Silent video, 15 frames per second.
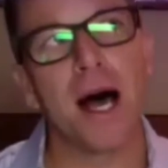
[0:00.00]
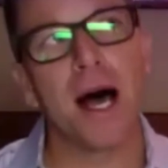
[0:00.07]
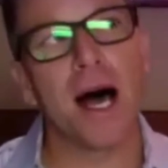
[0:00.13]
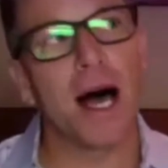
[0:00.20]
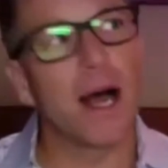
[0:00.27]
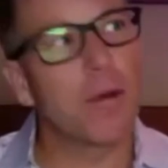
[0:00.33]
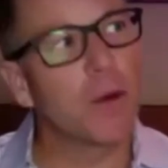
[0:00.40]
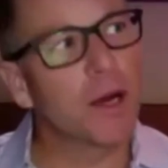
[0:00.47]

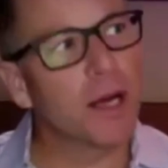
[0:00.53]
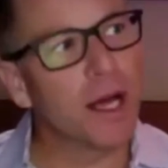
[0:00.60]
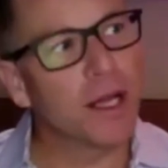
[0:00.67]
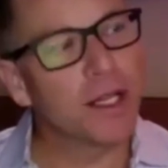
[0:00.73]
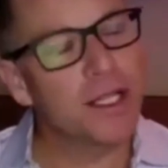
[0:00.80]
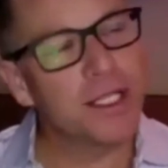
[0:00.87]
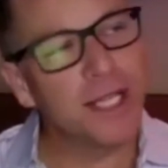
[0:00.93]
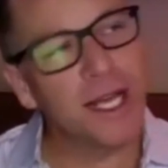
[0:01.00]

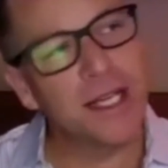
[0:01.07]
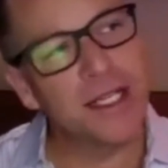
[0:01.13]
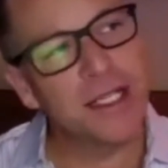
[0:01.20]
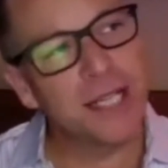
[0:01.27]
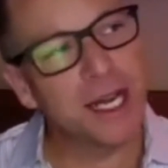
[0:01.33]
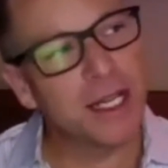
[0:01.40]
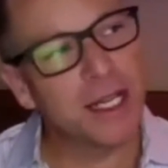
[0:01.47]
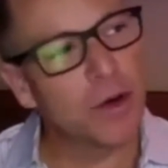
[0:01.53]
Let's say I
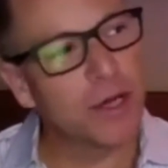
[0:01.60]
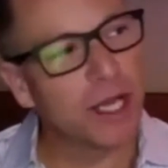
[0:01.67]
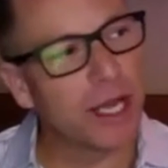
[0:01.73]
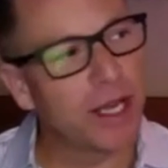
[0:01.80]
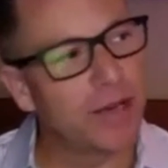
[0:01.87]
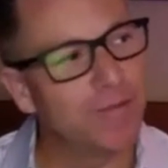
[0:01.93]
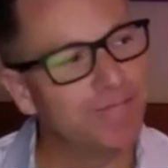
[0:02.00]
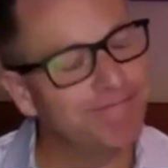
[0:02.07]
decide, like,
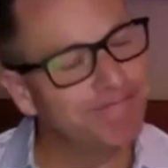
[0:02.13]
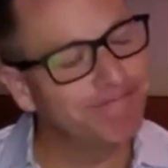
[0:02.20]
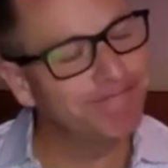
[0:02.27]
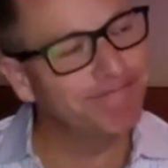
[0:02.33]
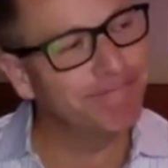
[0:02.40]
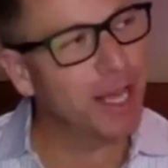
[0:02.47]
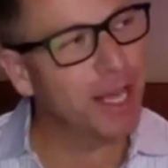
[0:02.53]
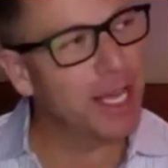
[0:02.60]
okay,
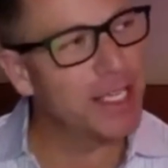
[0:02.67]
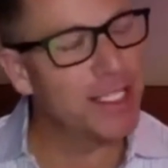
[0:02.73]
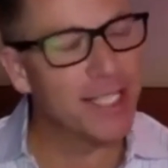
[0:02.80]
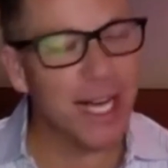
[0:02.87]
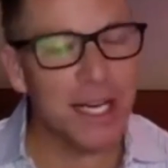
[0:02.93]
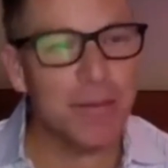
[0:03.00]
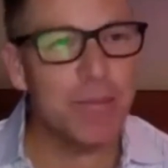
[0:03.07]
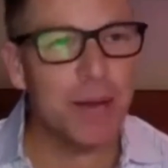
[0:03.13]
it's
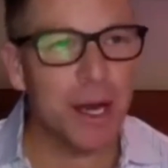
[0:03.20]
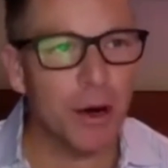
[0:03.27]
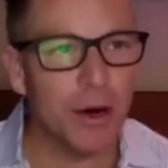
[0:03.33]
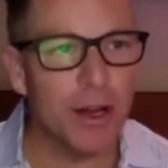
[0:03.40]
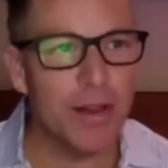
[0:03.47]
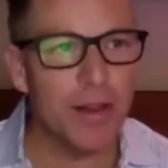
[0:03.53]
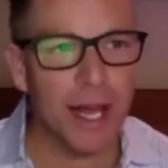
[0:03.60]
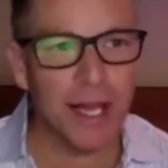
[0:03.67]
not
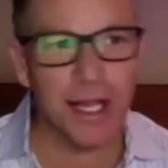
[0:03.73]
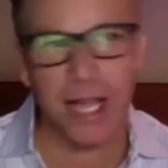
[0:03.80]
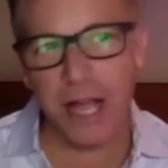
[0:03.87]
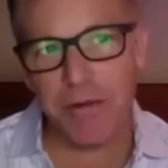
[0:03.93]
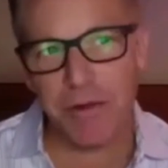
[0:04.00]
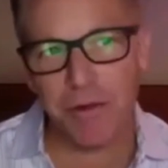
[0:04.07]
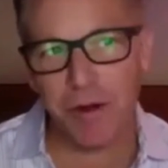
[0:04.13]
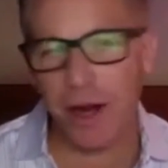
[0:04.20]
apparent that, like, I
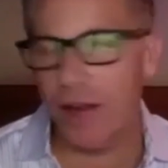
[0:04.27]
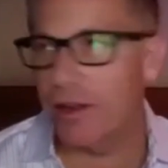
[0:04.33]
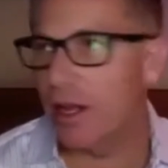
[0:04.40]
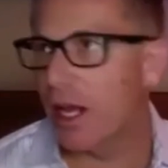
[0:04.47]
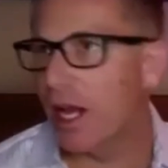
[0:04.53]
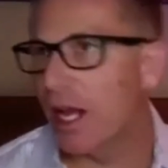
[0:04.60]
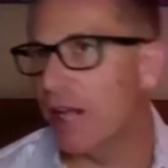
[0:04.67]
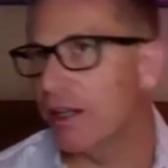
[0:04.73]
have a friend
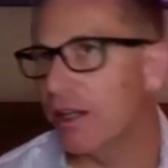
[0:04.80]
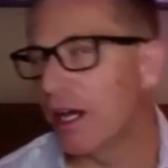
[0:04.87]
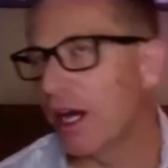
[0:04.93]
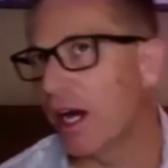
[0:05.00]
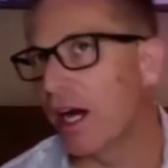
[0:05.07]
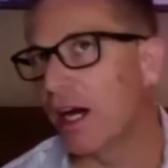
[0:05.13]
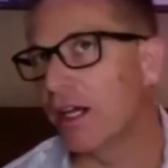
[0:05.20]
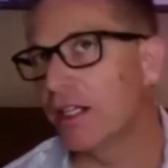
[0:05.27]
that
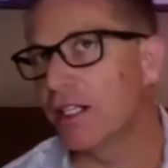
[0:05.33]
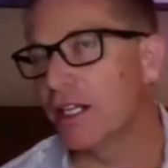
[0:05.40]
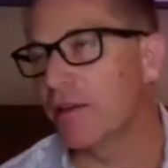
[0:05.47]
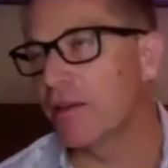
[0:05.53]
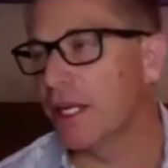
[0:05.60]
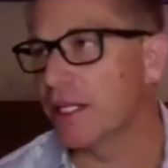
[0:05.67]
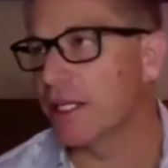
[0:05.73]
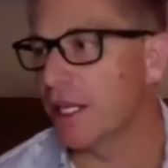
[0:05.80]
he's in a
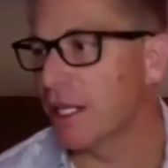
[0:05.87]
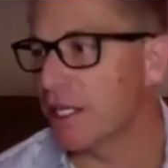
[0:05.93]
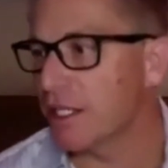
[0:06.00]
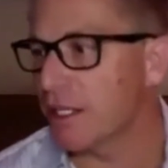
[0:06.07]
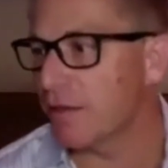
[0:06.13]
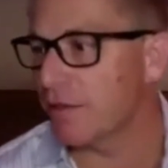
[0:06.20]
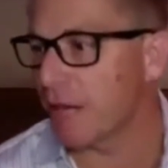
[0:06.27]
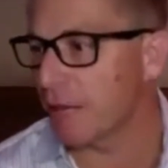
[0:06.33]
business,
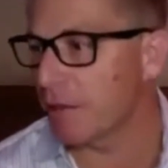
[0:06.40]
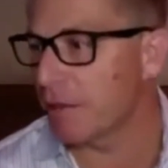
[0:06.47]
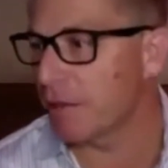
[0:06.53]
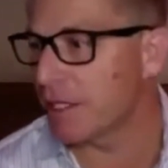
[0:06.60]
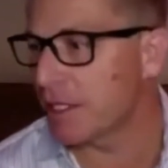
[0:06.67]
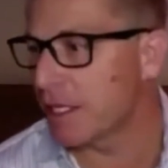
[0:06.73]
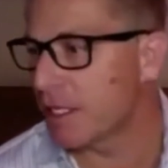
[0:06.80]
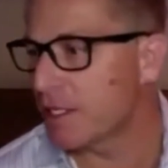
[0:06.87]
family
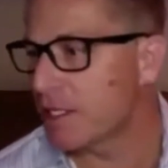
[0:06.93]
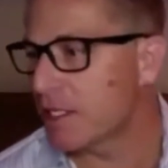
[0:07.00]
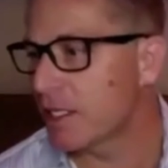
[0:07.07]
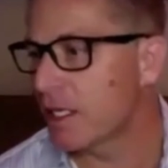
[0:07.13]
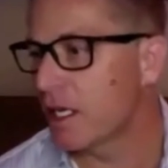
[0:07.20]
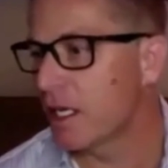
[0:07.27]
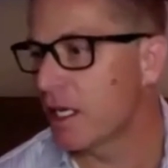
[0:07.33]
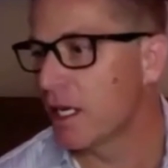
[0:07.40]
business,
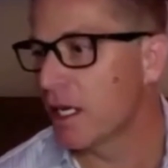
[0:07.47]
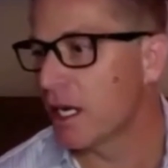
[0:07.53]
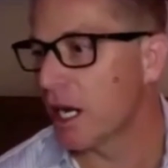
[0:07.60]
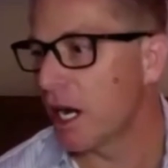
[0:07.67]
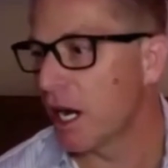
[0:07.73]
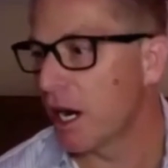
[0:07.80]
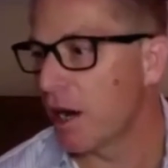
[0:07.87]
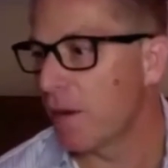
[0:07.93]

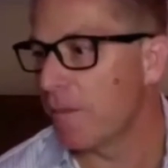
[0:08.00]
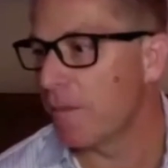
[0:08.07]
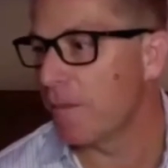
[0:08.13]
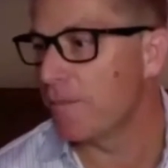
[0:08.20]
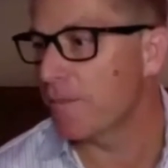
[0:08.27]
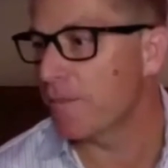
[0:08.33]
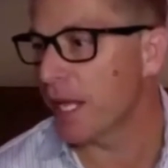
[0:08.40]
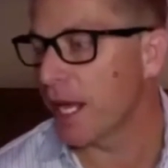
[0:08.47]
and
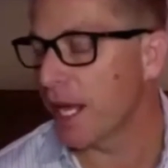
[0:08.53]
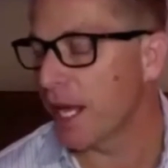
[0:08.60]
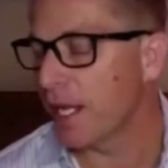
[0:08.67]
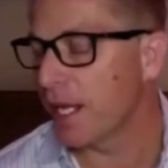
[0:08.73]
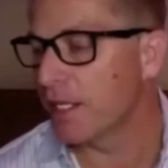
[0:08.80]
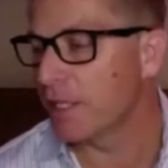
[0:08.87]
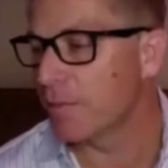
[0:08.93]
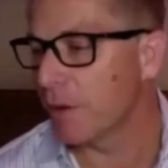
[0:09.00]

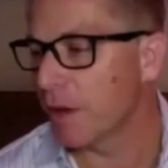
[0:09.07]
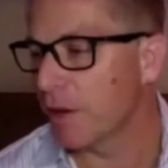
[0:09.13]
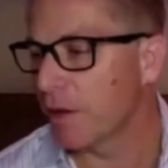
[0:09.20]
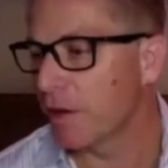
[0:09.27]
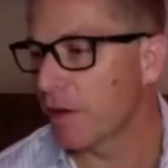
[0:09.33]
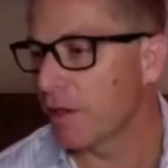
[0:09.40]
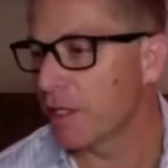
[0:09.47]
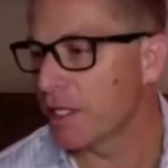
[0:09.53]
his
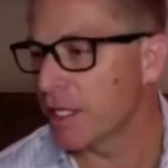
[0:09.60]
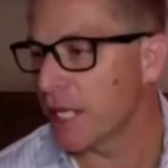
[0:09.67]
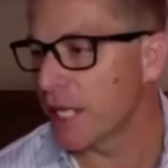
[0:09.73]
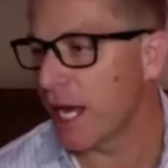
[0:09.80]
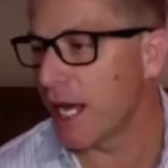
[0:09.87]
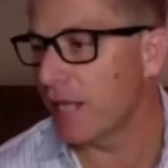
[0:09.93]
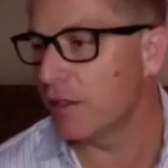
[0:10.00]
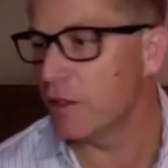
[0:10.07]
brother and his
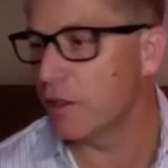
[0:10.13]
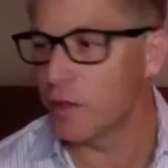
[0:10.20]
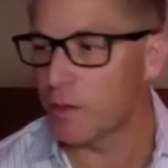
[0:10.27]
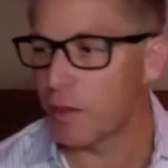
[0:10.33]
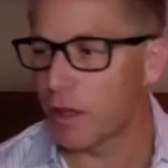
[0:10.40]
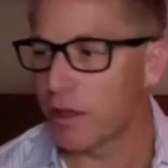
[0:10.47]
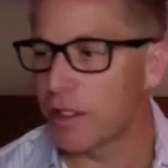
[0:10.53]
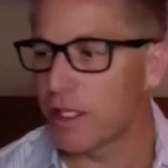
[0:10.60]
dad, two of his
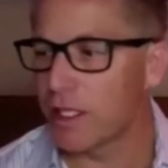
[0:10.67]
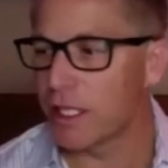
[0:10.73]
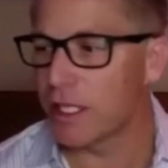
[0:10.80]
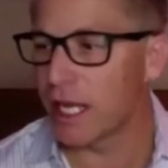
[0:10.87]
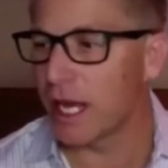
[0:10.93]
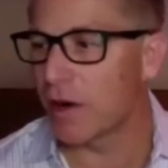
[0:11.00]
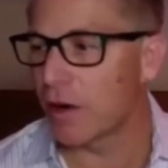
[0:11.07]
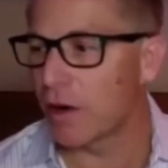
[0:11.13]
brothers and his
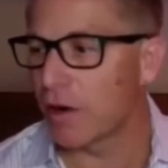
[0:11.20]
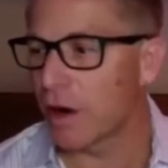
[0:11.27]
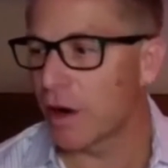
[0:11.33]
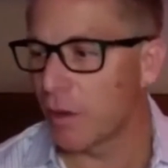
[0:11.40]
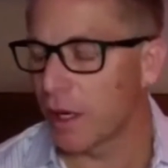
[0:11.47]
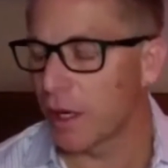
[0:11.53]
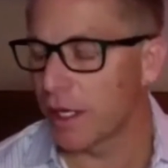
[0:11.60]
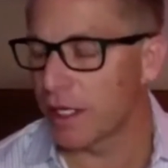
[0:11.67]
dad are
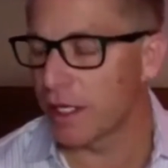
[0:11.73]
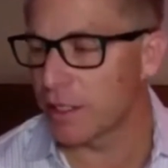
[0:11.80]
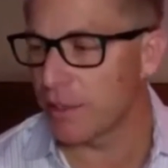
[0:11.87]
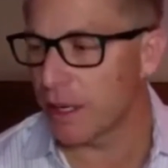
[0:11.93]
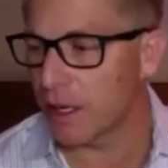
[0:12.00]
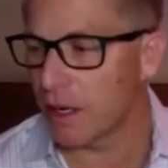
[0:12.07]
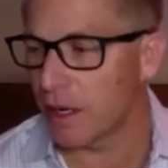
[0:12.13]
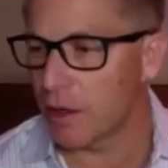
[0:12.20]
running this
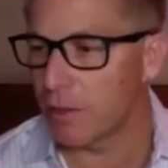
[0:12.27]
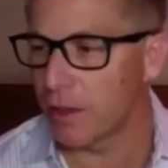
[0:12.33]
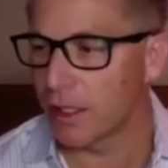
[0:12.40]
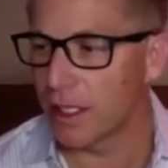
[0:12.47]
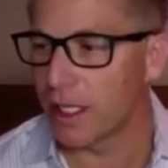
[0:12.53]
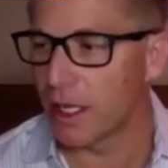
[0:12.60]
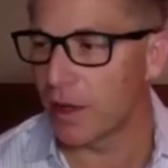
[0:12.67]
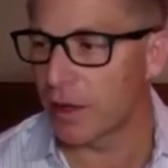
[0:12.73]
about $100
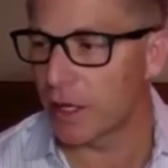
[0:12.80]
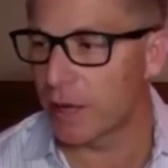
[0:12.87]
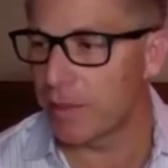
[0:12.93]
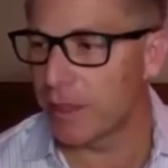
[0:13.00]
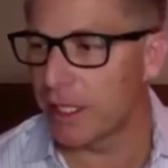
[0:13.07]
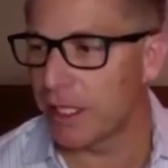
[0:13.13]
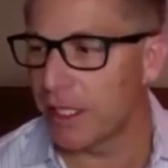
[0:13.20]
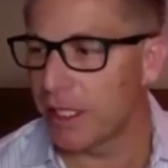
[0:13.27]
million
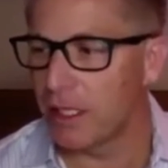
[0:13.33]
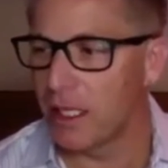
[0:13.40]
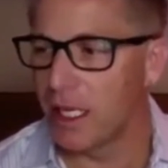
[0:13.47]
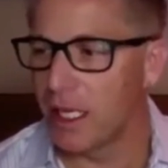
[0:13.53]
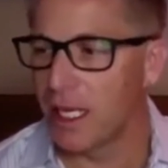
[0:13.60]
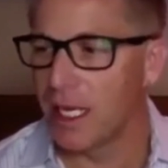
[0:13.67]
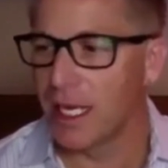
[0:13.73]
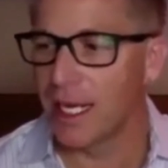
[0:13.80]
company,
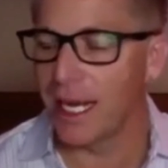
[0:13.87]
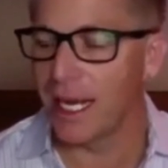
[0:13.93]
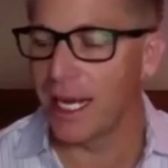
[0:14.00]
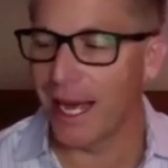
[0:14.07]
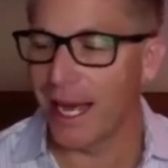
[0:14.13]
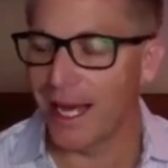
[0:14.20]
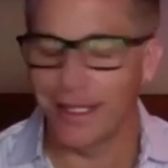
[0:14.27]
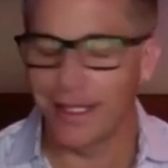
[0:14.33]

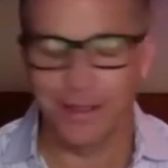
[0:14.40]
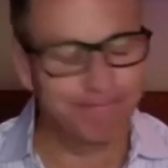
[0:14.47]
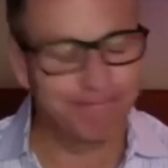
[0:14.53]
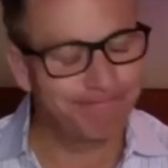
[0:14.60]
and